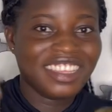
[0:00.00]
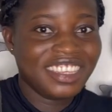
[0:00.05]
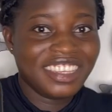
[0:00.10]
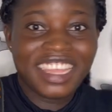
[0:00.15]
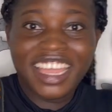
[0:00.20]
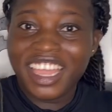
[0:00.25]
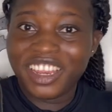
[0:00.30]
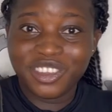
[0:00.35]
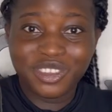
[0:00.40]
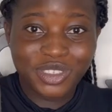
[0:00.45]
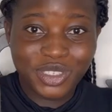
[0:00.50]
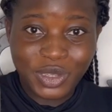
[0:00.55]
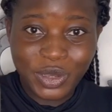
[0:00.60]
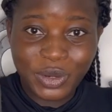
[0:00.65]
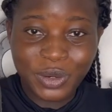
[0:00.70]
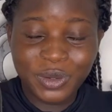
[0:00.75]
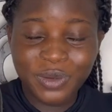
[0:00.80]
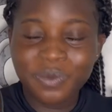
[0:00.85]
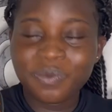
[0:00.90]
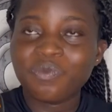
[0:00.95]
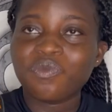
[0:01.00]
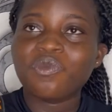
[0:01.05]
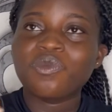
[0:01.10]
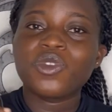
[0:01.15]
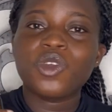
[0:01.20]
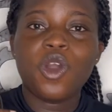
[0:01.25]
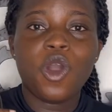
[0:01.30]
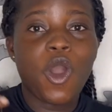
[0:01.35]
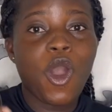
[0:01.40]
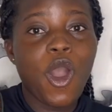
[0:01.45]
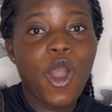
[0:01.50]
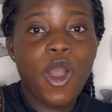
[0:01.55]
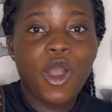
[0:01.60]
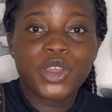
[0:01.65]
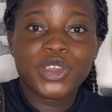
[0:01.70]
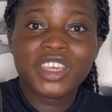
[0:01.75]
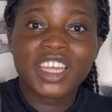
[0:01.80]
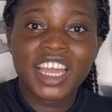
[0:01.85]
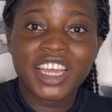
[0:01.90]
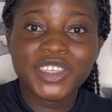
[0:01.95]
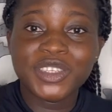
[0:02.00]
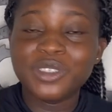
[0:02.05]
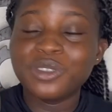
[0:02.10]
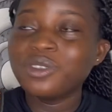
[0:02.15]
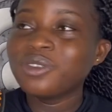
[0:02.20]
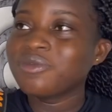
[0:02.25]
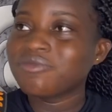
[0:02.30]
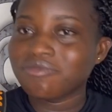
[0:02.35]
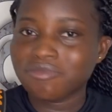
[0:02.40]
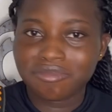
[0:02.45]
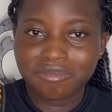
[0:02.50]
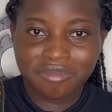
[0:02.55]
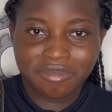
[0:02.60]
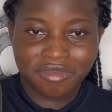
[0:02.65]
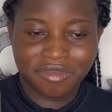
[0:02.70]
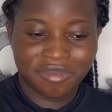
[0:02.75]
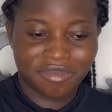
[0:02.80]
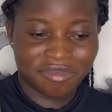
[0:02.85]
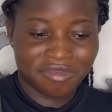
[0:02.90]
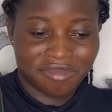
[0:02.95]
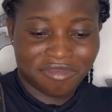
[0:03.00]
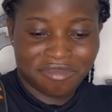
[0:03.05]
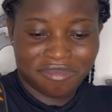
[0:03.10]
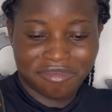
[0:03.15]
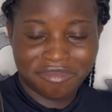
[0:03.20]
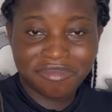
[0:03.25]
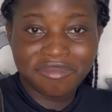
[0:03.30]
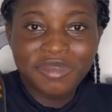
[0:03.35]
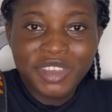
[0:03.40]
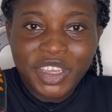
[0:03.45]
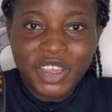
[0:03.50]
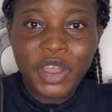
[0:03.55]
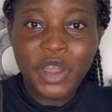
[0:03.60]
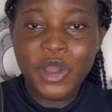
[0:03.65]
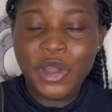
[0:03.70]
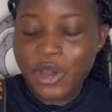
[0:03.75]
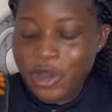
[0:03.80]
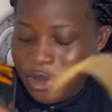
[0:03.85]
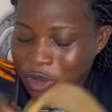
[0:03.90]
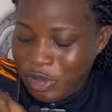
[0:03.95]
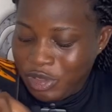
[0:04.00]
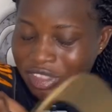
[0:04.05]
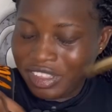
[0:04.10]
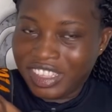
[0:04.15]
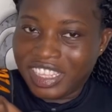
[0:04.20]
Then you solo. Oh, you can do. Go!